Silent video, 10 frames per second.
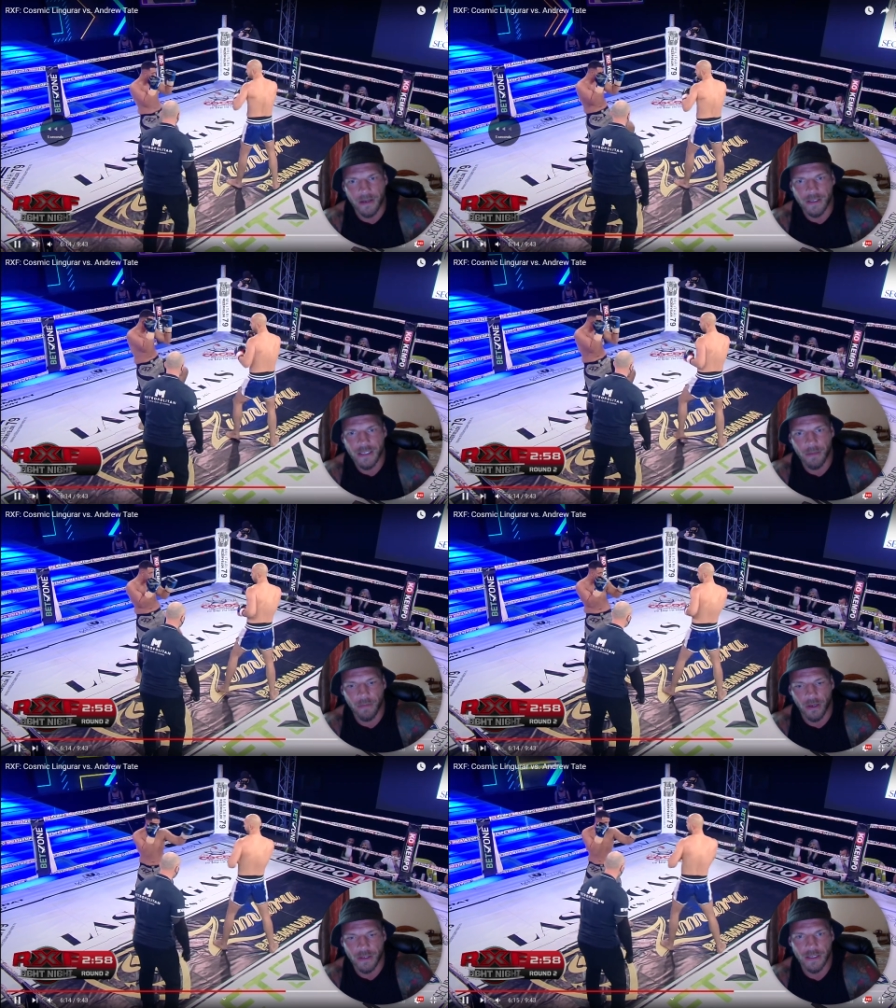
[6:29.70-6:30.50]
this
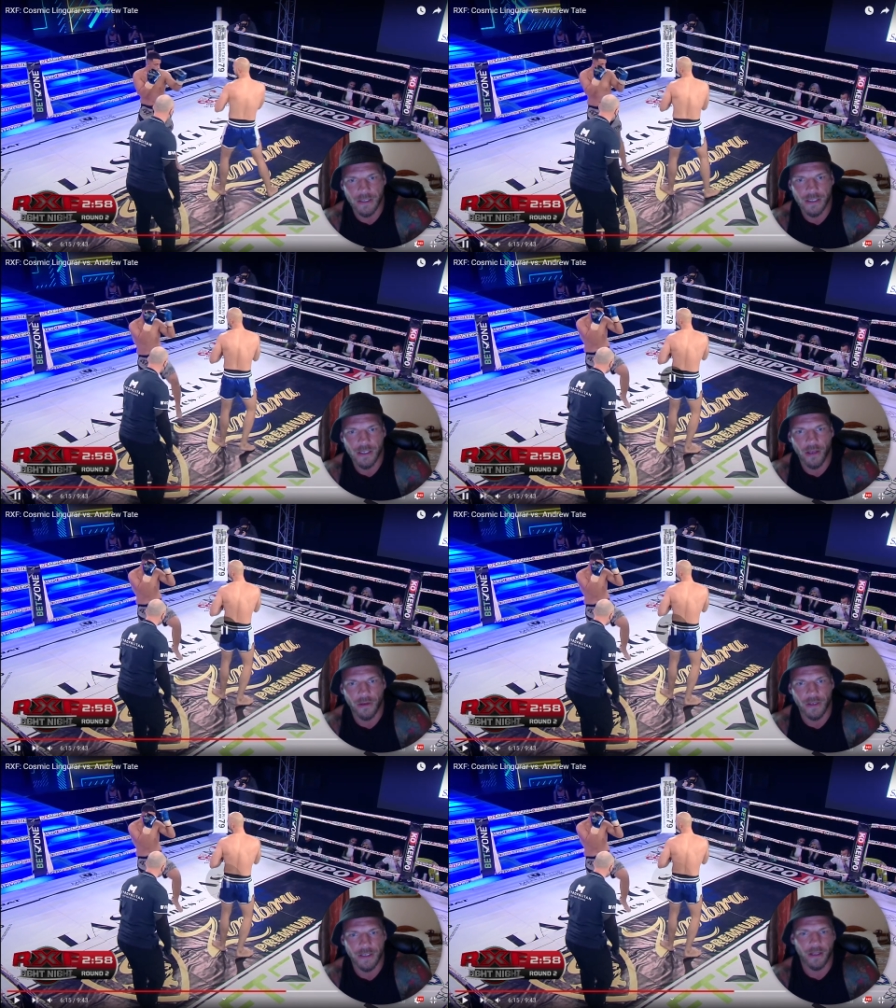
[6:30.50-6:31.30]
kickboxing
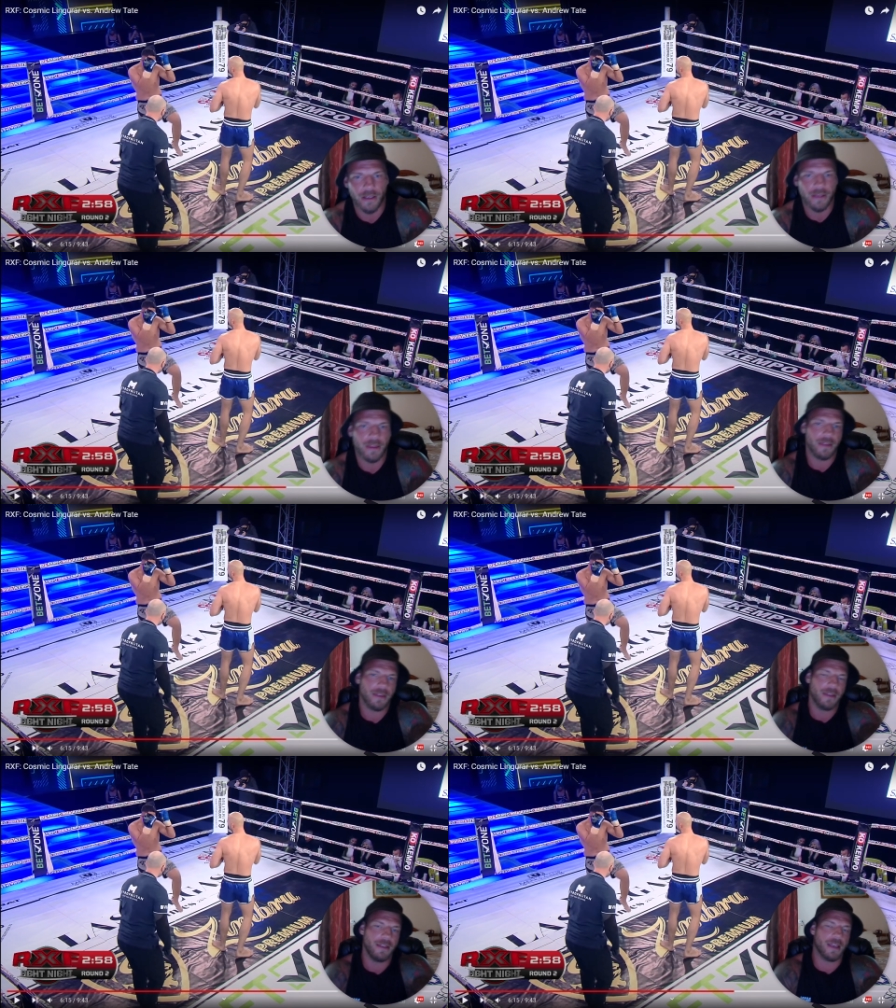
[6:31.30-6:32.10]
style is like that
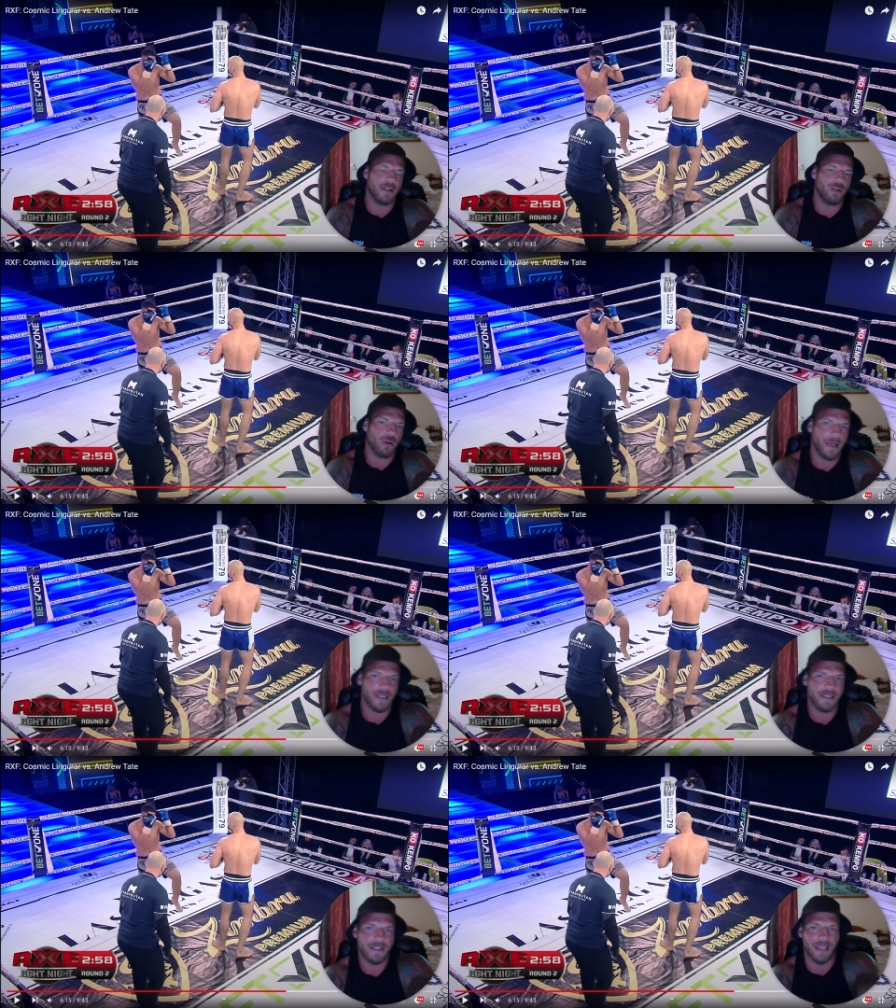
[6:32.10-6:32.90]
you can
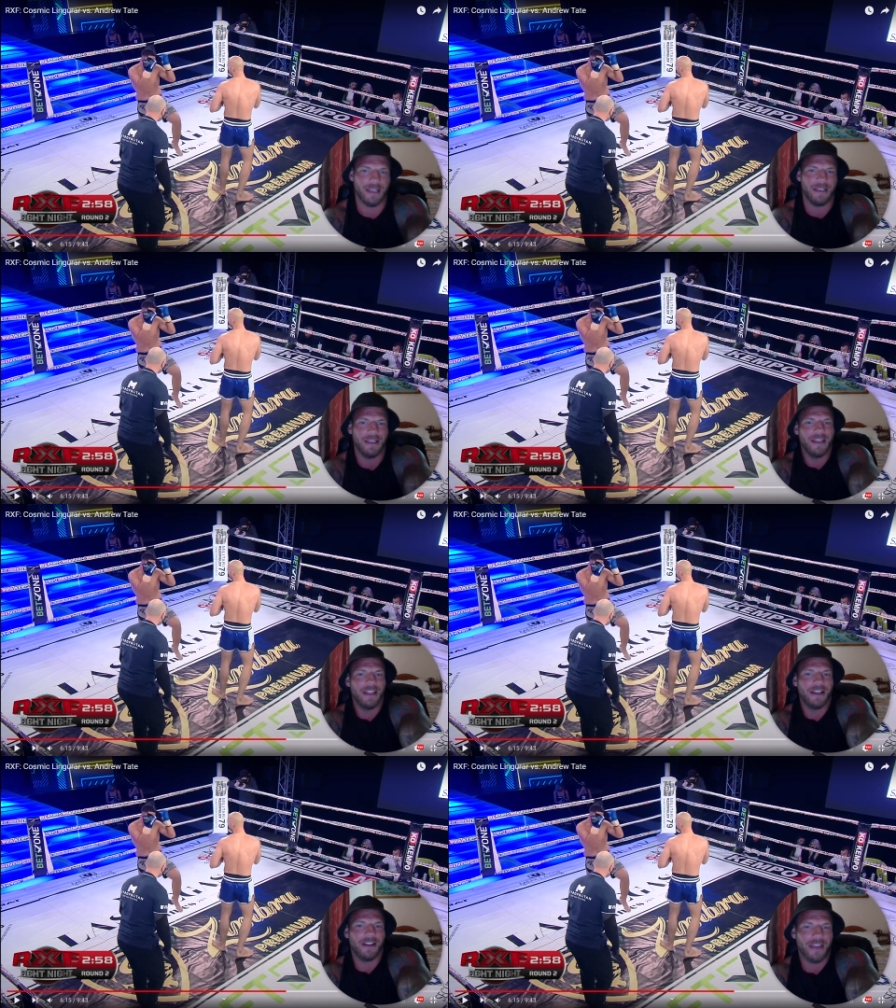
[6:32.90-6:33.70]
always see,
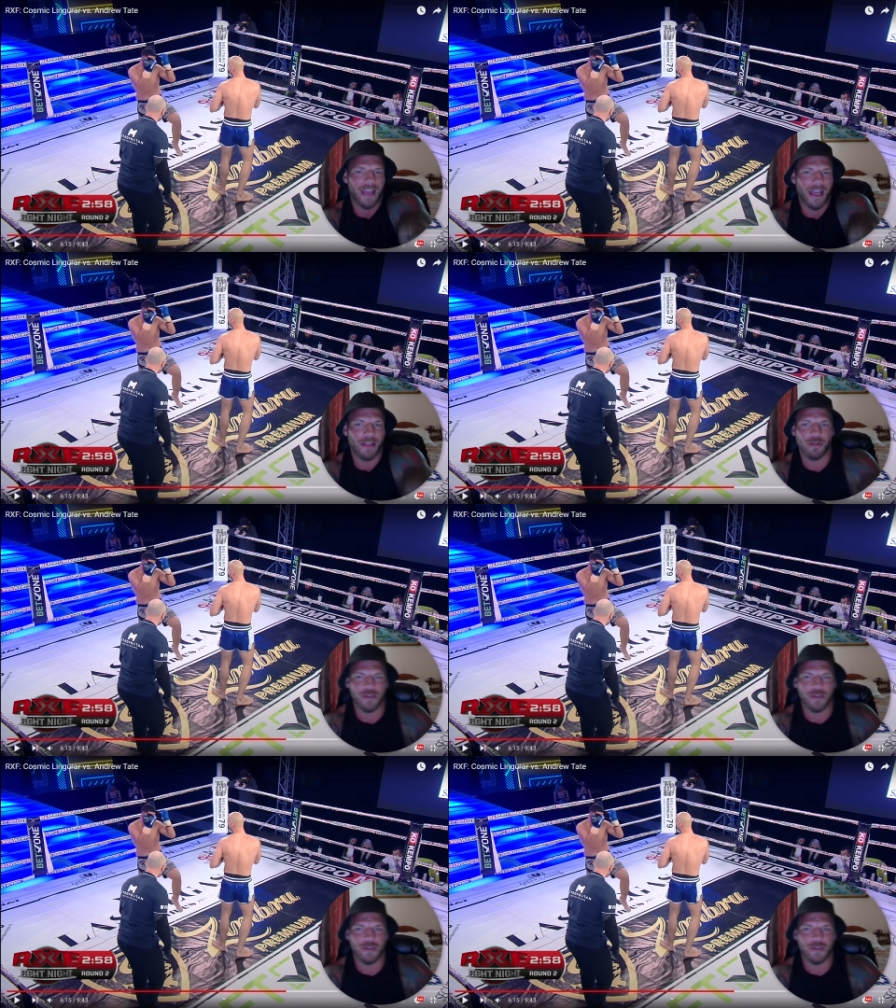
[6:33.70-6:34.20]
like Andrew's